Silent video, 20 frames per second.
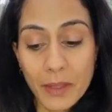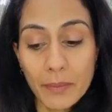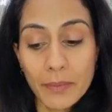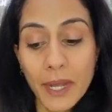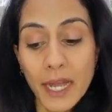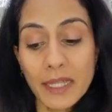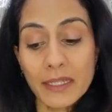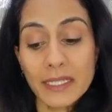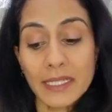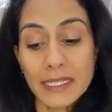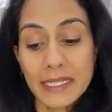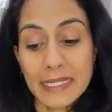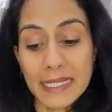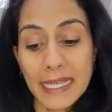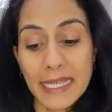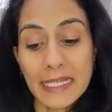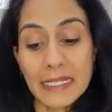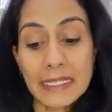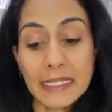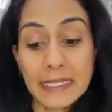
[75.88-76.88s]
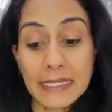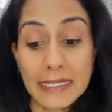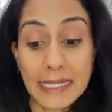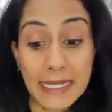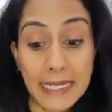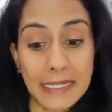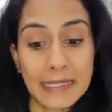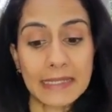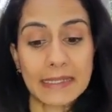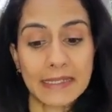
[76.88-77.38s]
But to get into
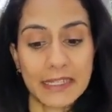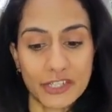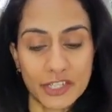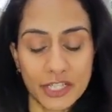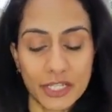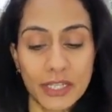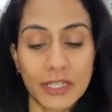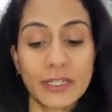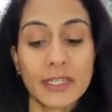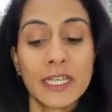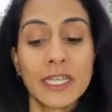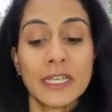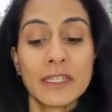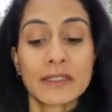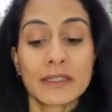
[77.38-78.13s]
today's session,